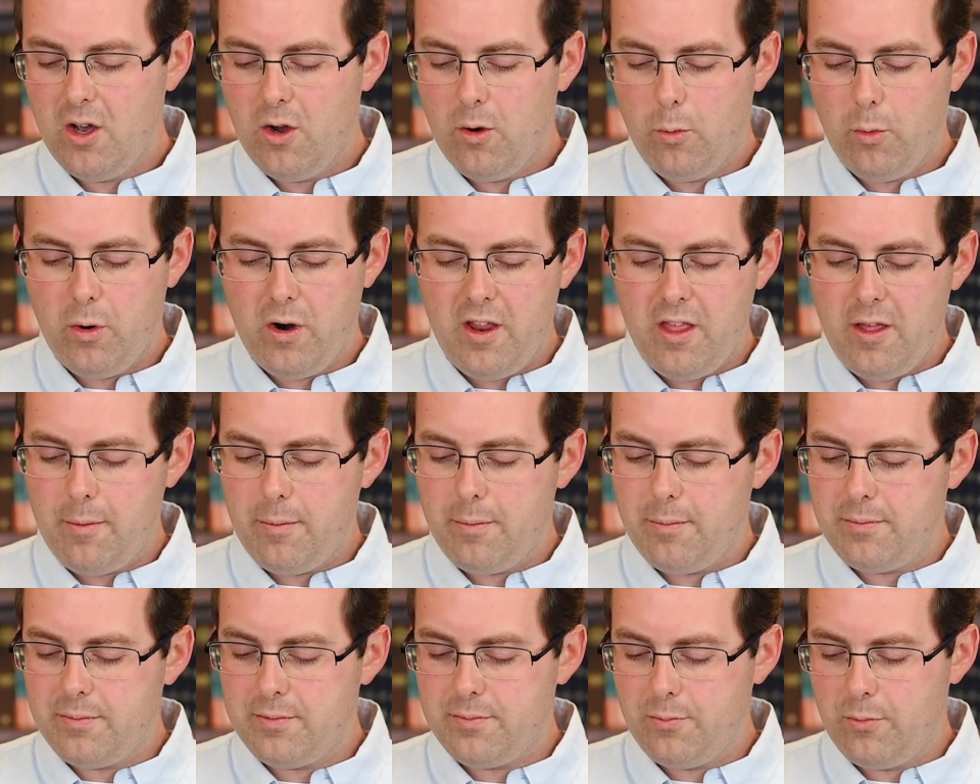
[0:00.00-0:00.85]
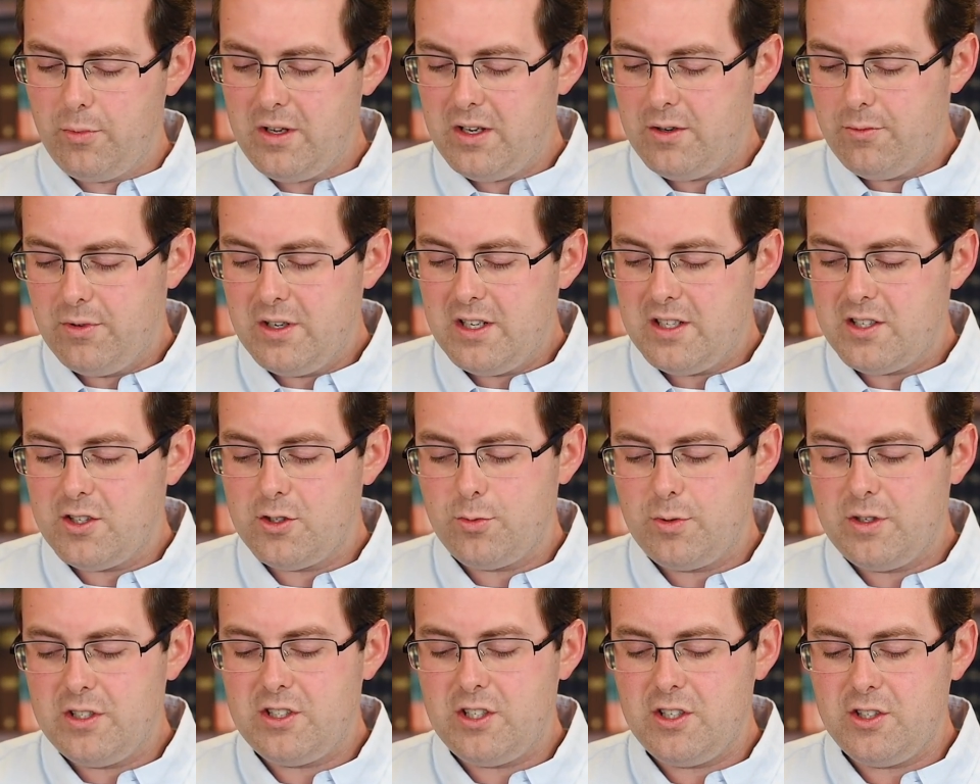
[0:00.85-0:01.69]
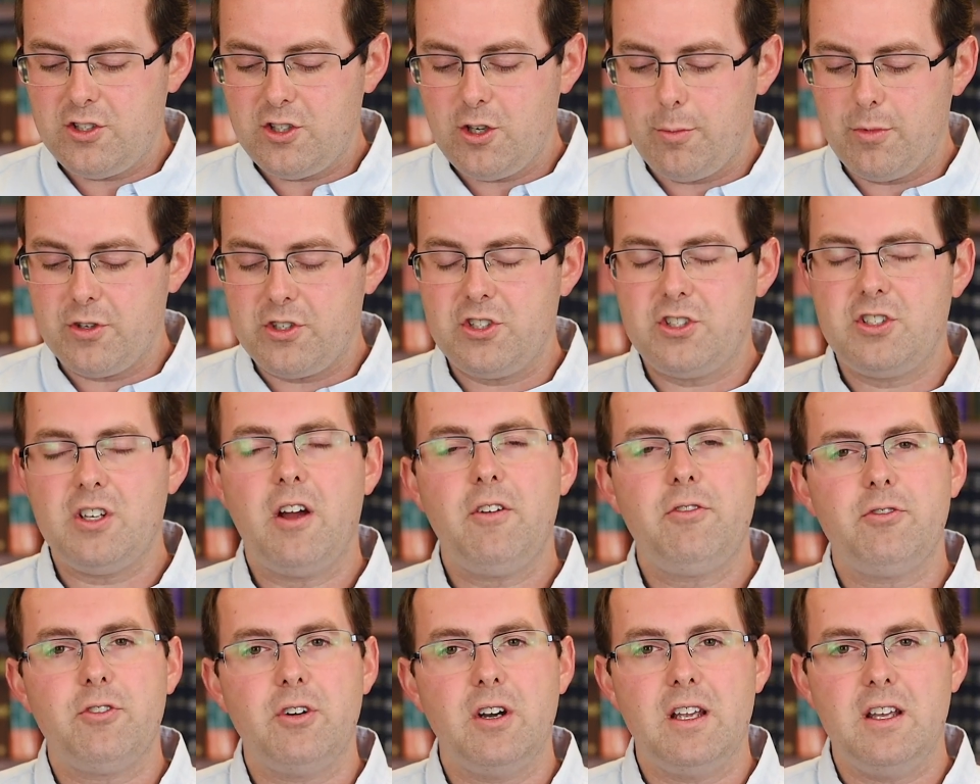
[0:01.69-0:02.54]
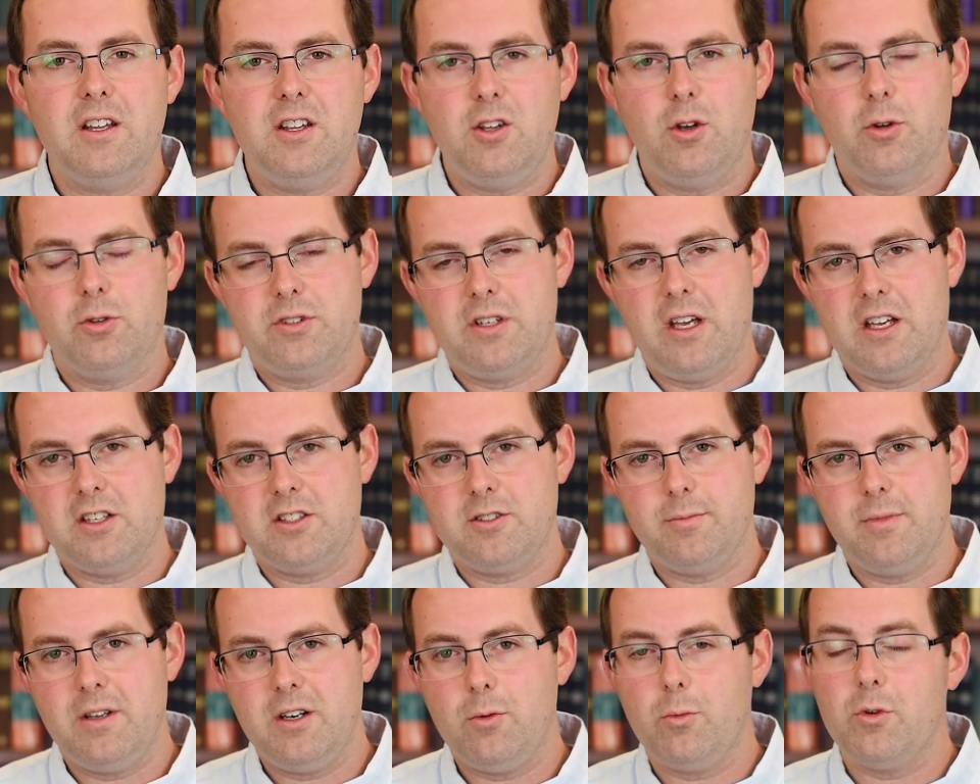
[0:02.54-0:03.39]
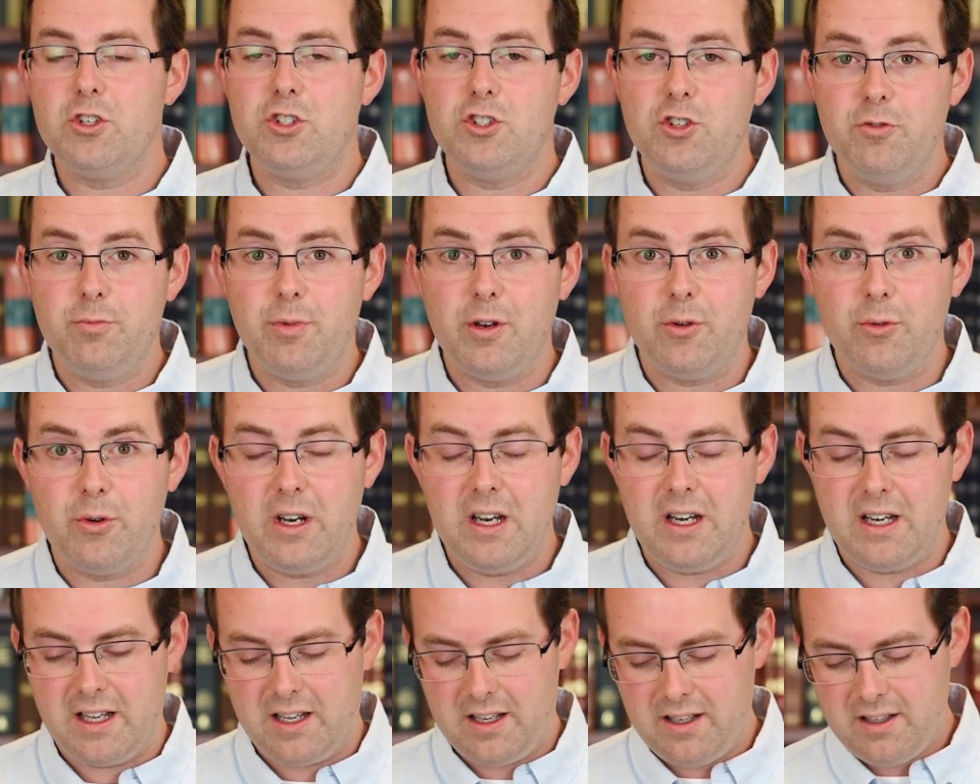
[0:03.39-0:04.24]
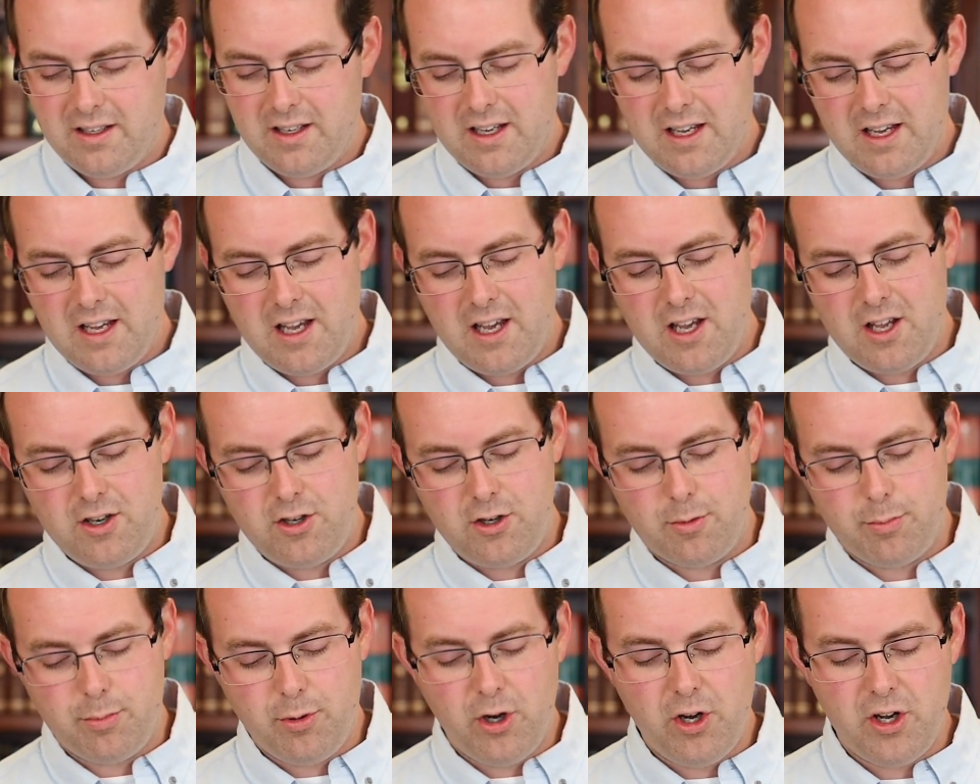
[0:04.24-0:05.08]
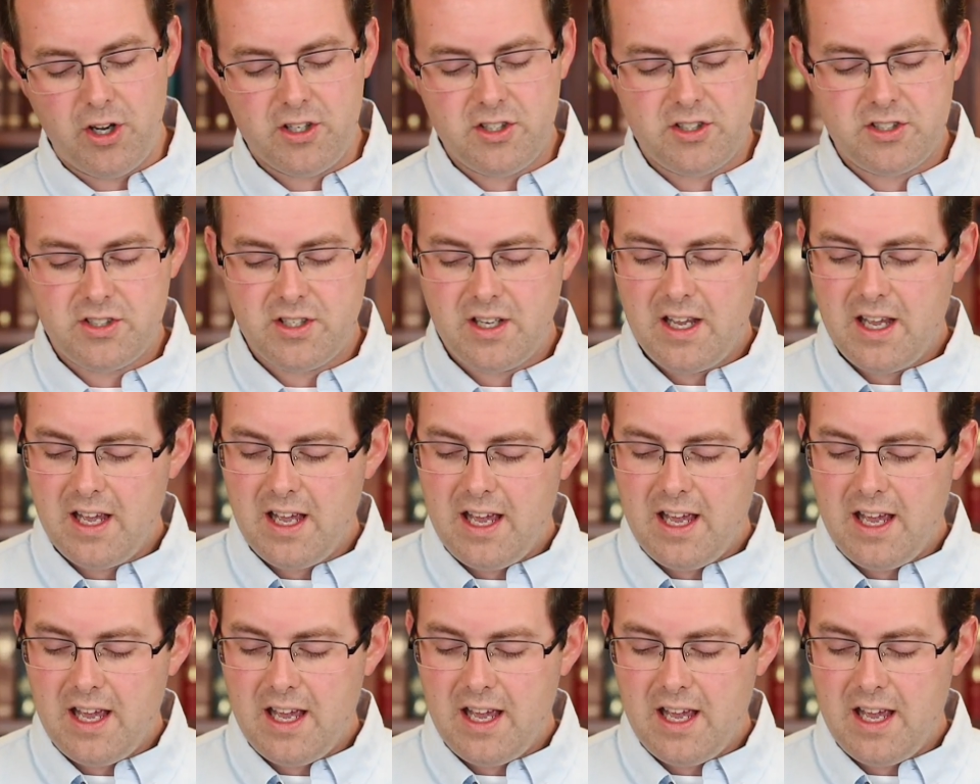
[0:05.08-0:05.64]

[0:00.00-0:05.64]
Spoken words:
one of the reasons we see so much suffering in the Old Testament, what you've been reading in your books,